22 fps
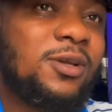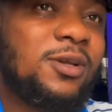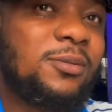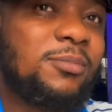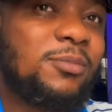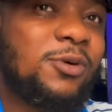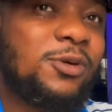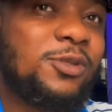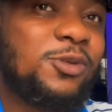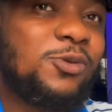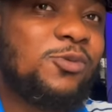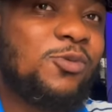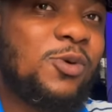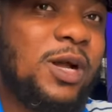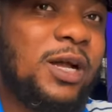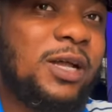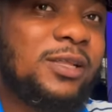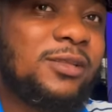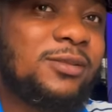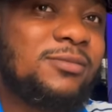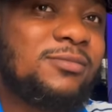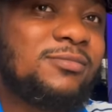But the
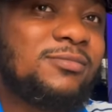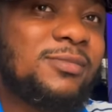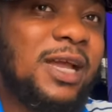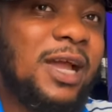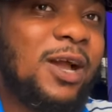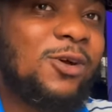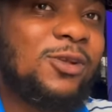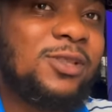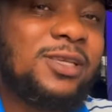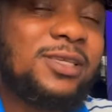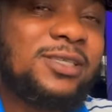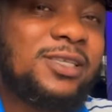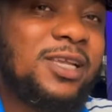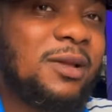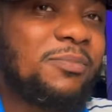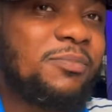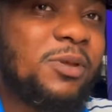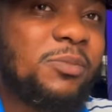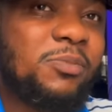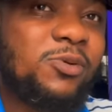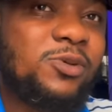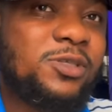one, I understand
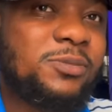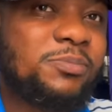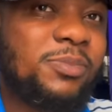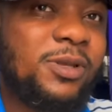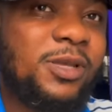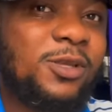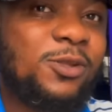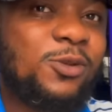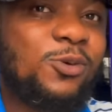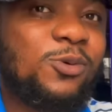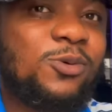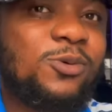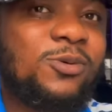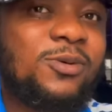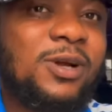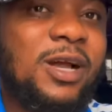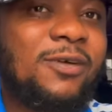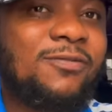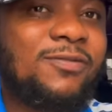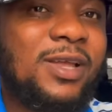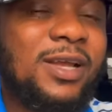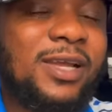people's pain
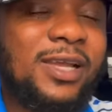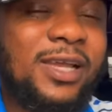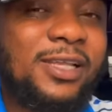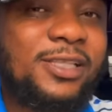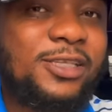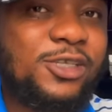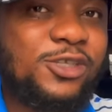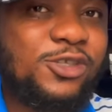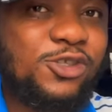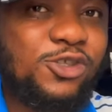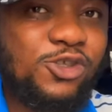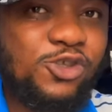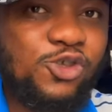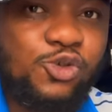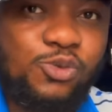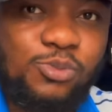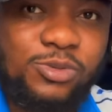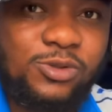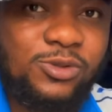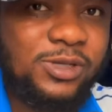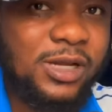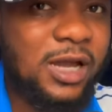after getting
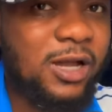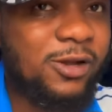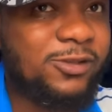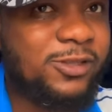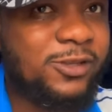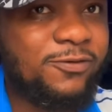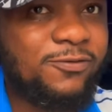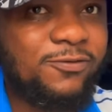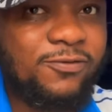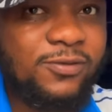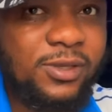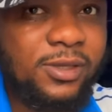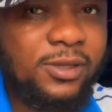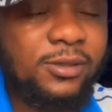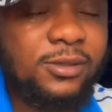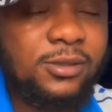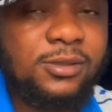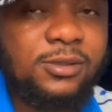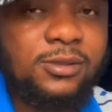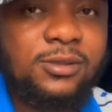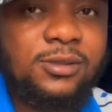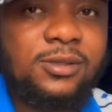duped, how they feel.
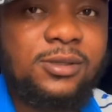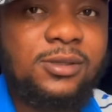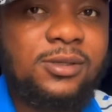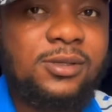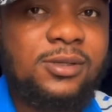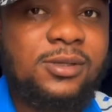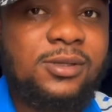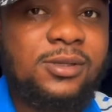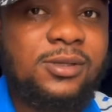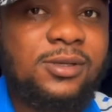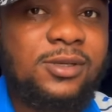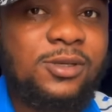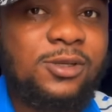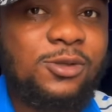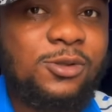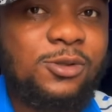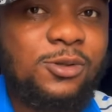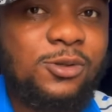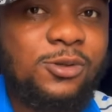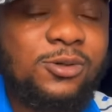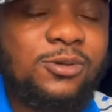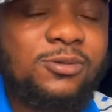You
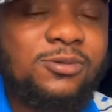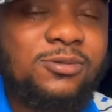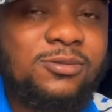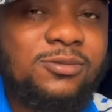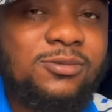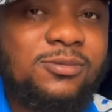know?